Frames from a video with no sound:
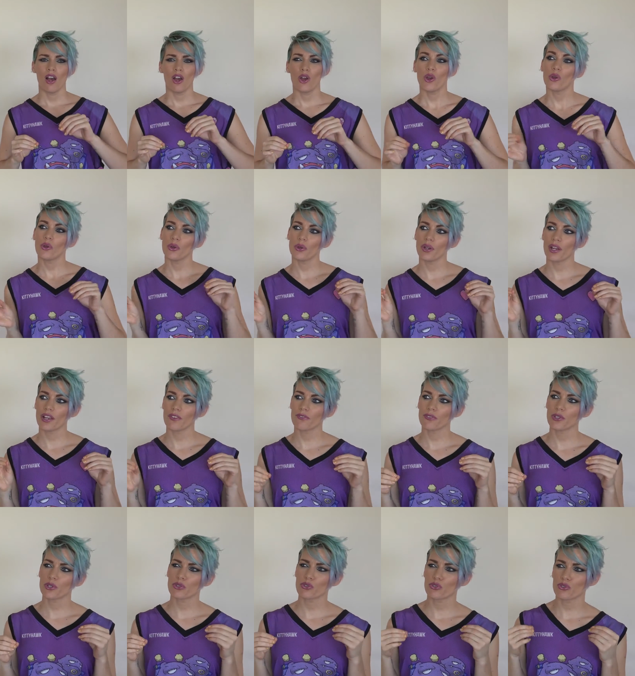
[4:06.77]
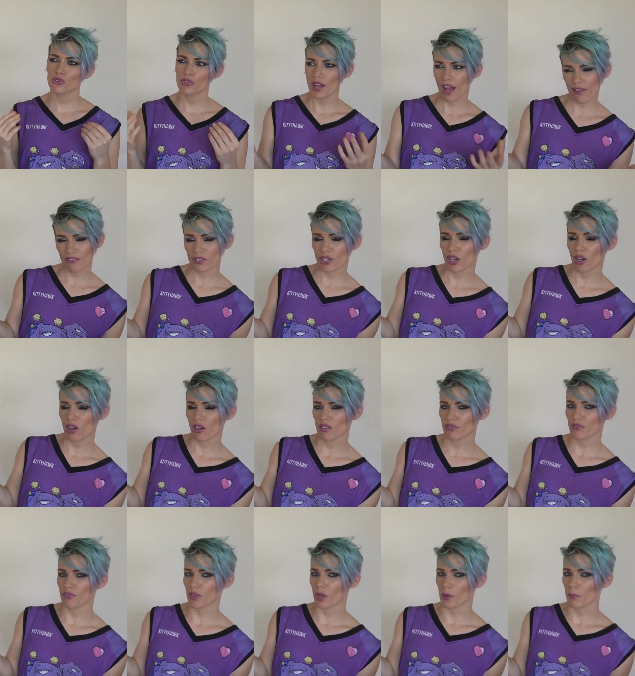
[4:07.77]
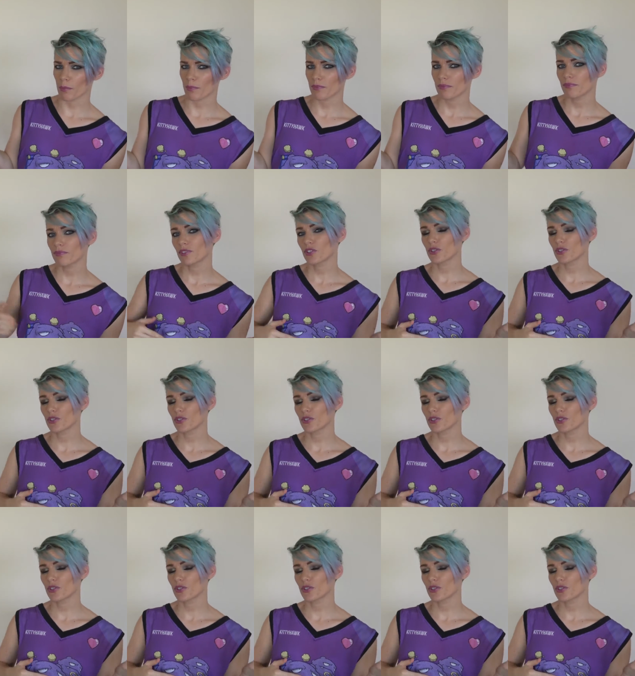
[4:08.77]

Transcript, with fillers: who, if you haven't heard of them,